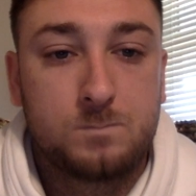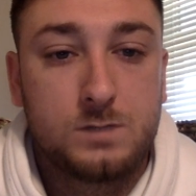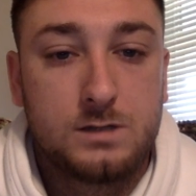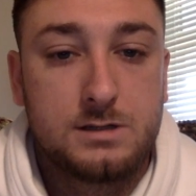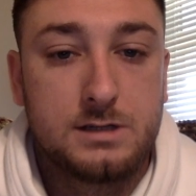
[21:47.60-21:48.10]

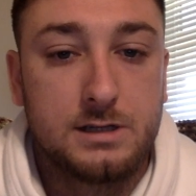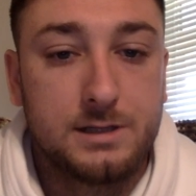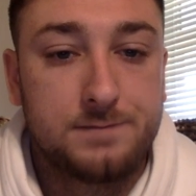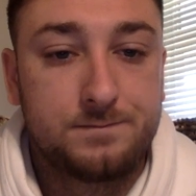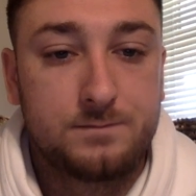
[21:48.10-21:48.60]
Let's
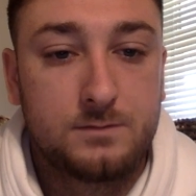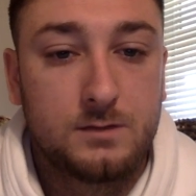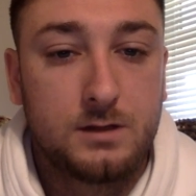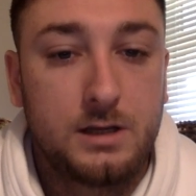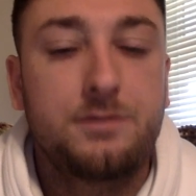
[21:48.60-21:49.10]
see.
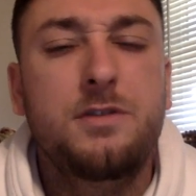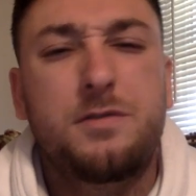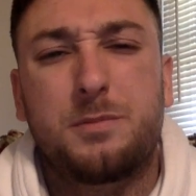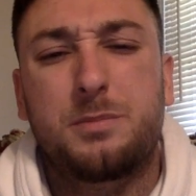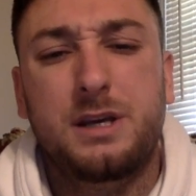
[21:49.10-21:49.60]
Even
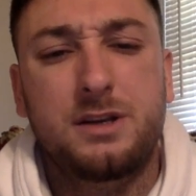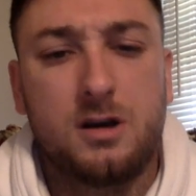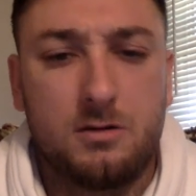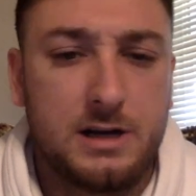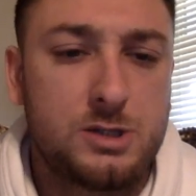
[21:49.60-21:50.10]

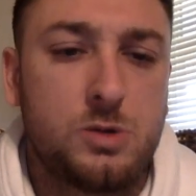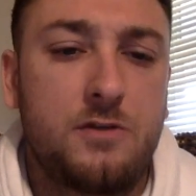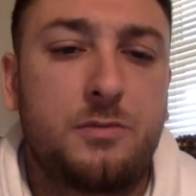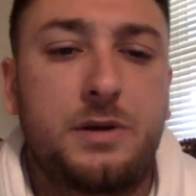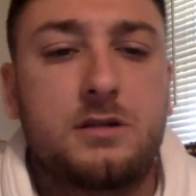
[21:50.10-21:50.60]
Fabinho, right?
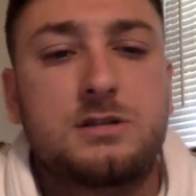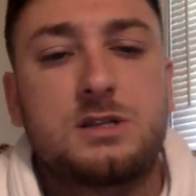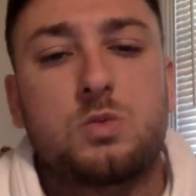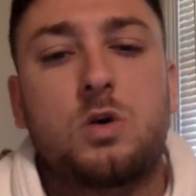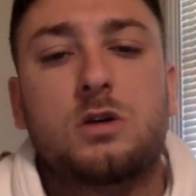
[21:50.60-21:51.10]
12
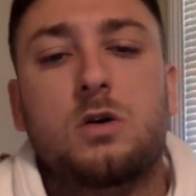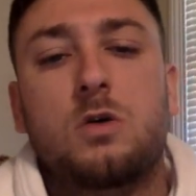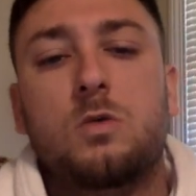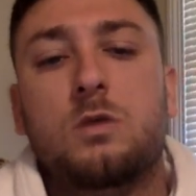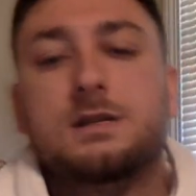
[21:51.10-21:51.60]
appearances, 1
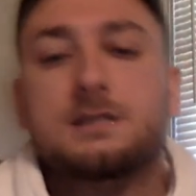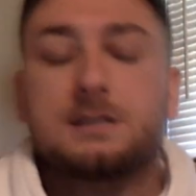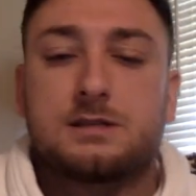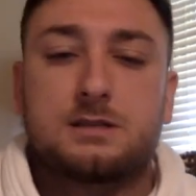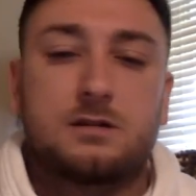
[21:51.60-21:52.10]
goal, 1
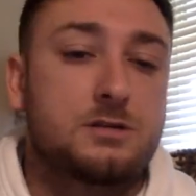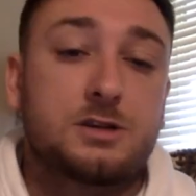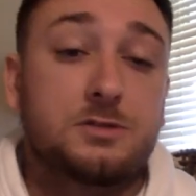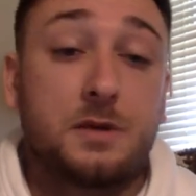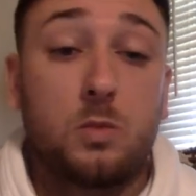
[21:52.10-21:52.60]
assist. Or
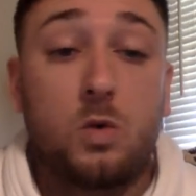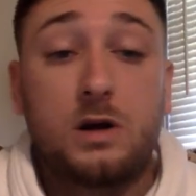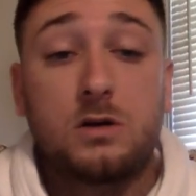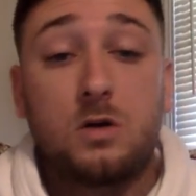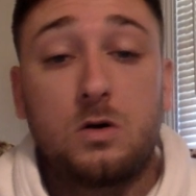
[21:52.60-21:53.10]

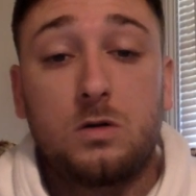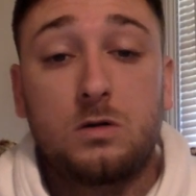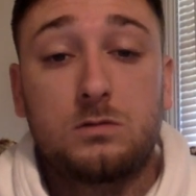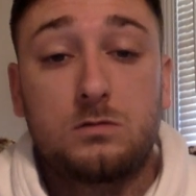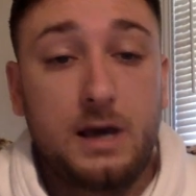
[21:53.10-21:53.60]
1
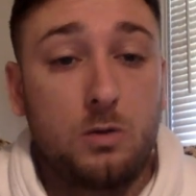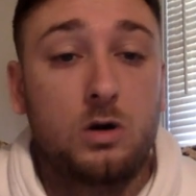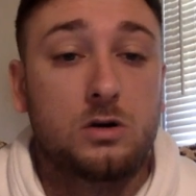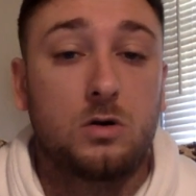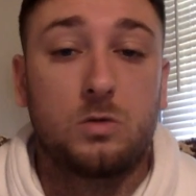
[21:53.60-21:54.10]
goal. Yeah,
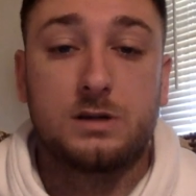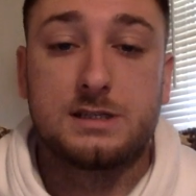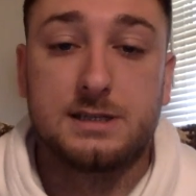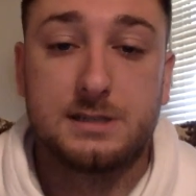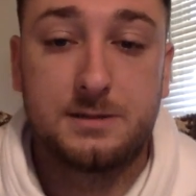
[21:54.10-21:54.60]
1 goal, 1
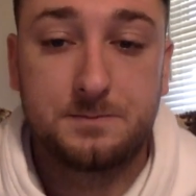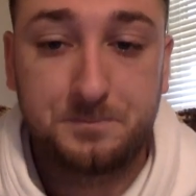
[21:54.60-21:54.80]
assist.